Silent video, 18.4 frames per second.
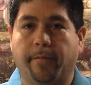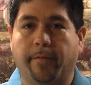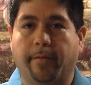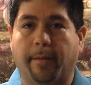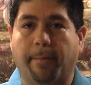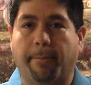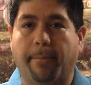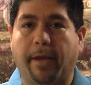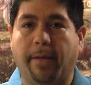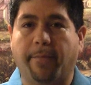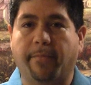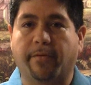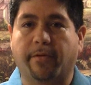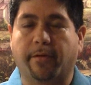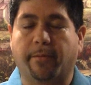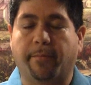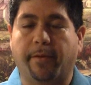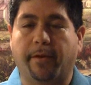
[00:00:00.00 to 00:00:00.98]
the beam is
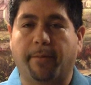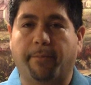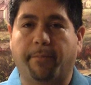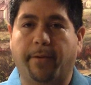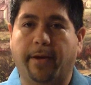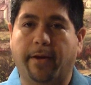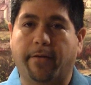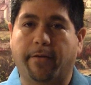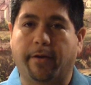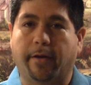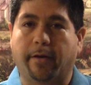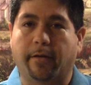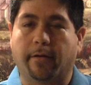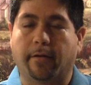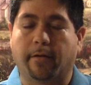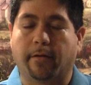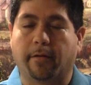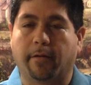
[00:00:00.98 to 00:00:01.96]
going to be
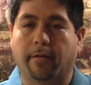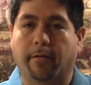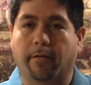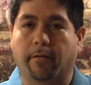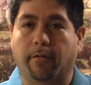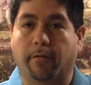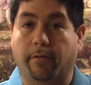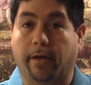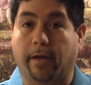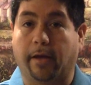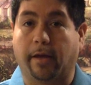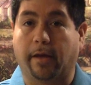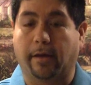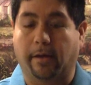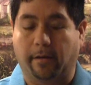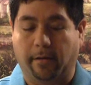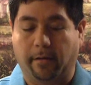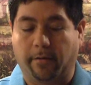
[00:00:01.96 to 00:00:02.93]
appearing on
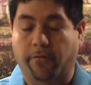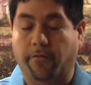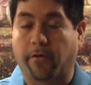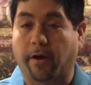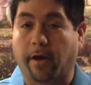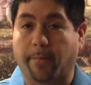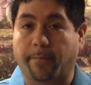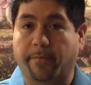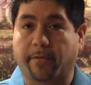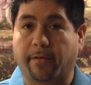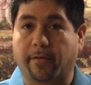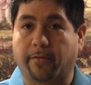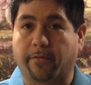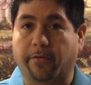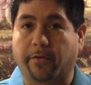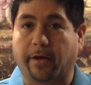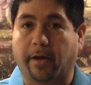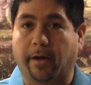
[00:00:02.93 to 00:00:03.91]
a crop
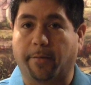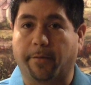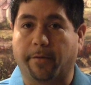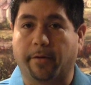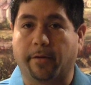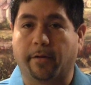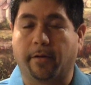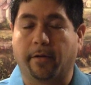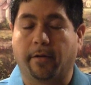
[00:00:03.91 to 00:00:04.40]
sensor camera